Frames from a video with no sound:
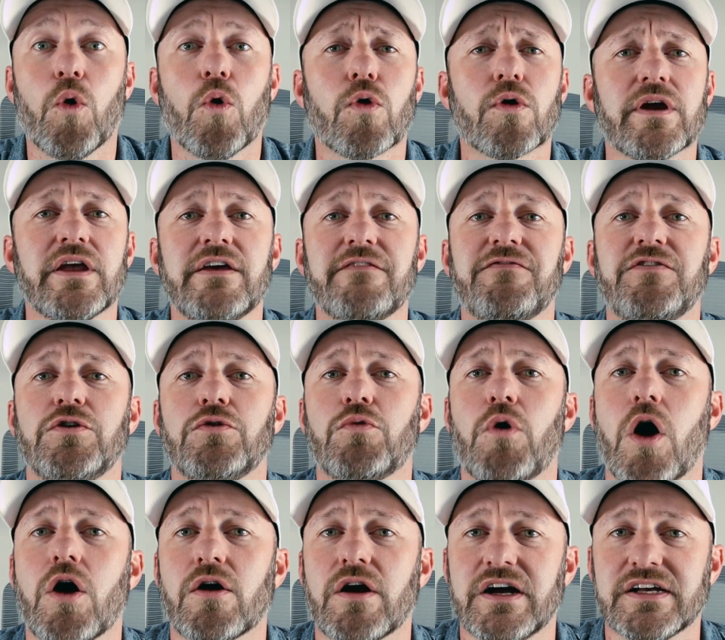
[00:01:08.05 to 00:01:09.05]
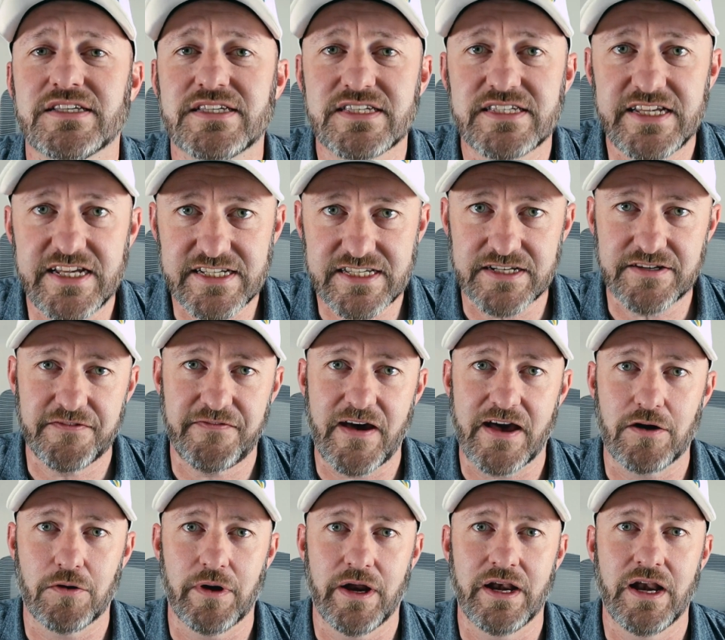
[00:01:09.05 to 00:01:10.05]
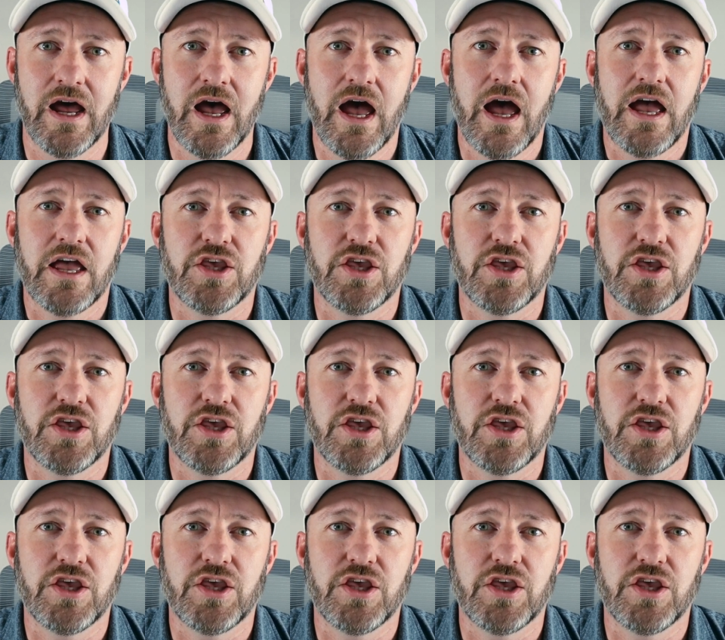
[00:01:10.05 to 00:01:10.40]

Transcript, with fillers: or if you are a seasoned veteran,